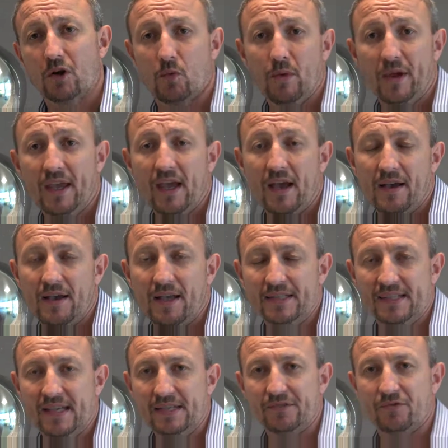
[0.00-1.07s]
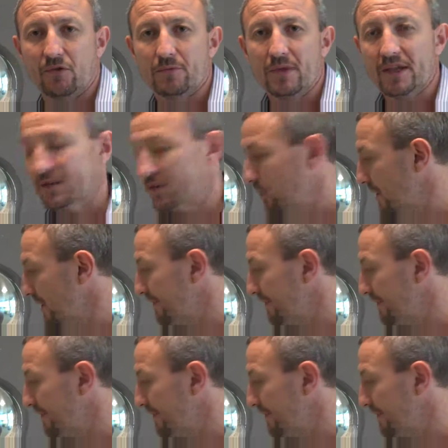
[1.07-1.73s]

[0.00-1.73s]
can we assess from this? Well,